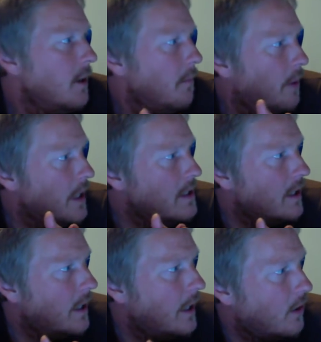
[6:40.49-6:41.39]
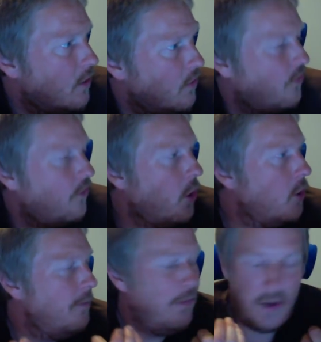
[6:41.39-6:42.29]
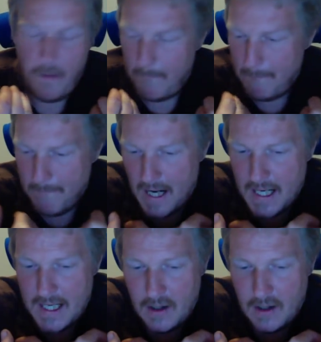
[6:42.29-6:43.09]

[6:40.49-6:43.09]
basically confirmed my